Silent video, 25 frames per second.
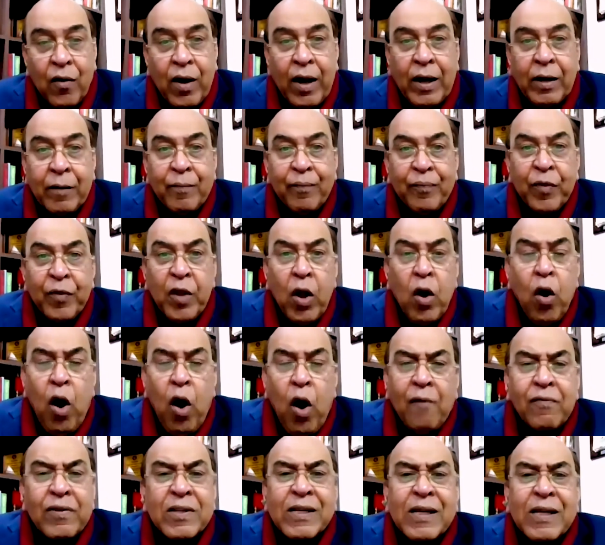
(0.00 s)
right?
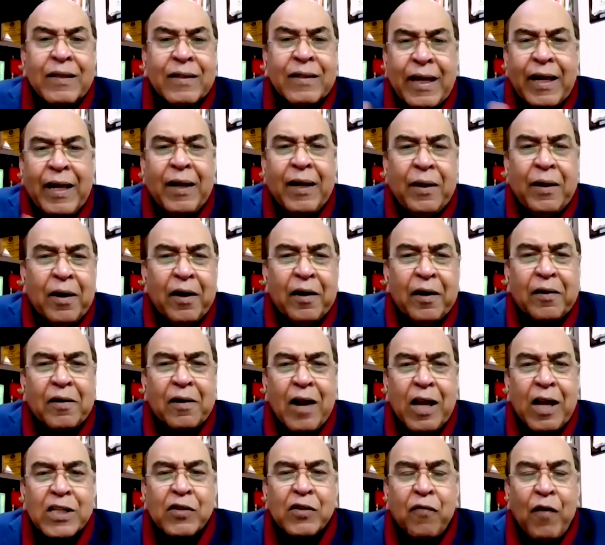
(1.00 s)
Obviously, the
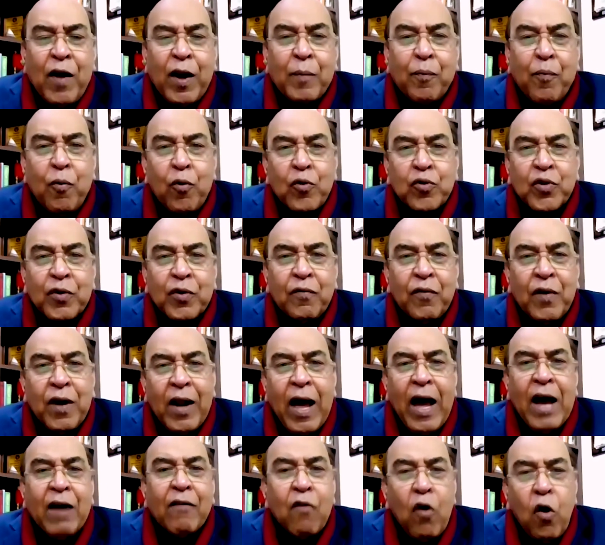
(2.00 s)
classified portion
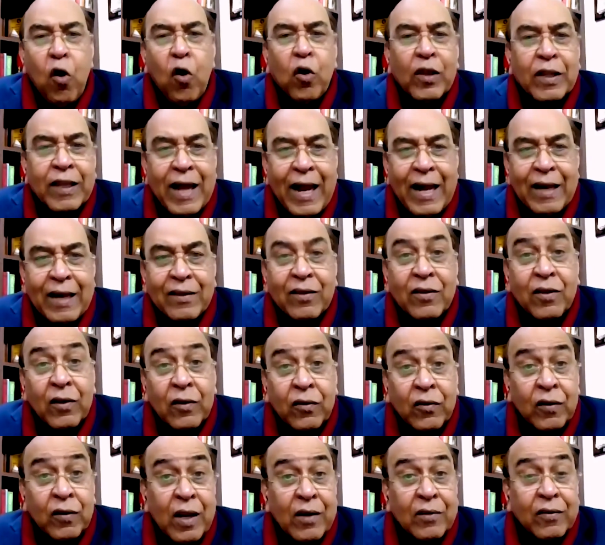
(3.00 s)
will have all that.
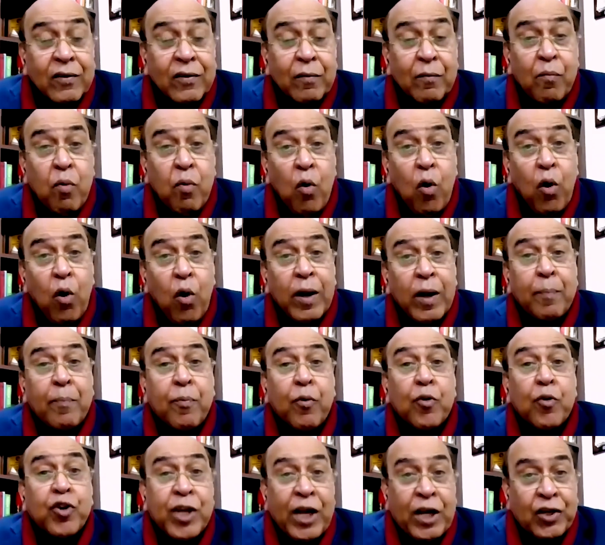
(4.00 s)
This is more a
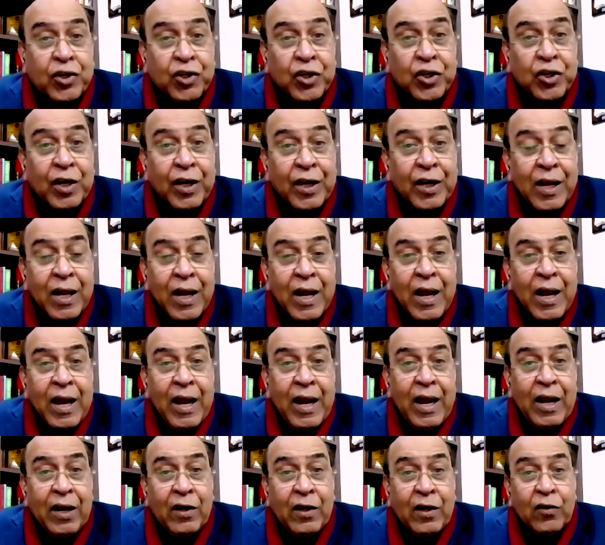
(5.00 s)
projection.
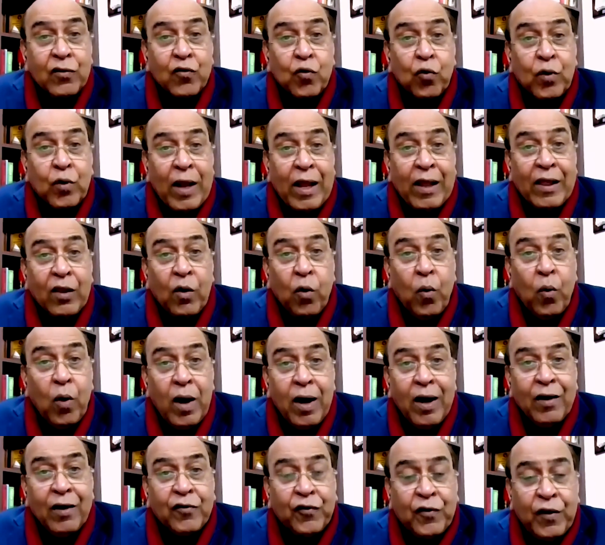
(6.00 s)
It is to tell the
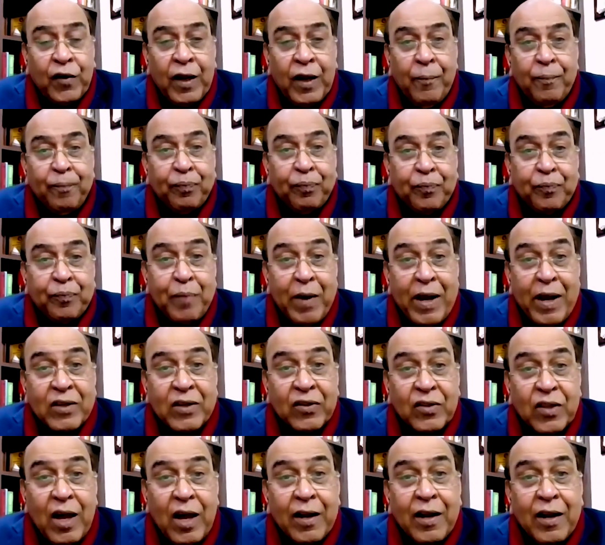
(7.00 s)
world, see,
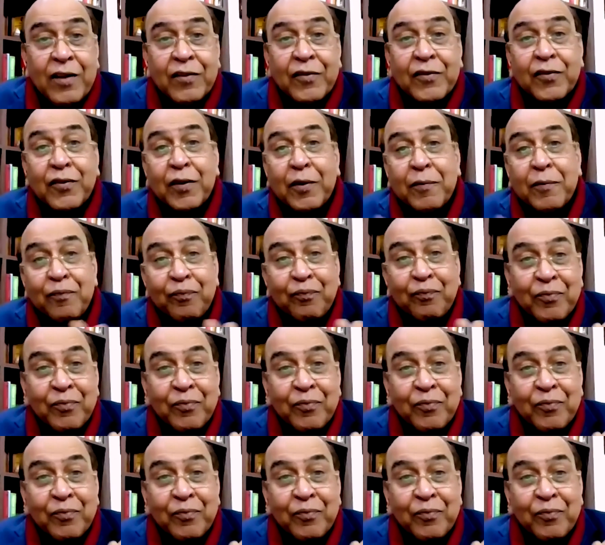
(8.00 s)
Pakistan has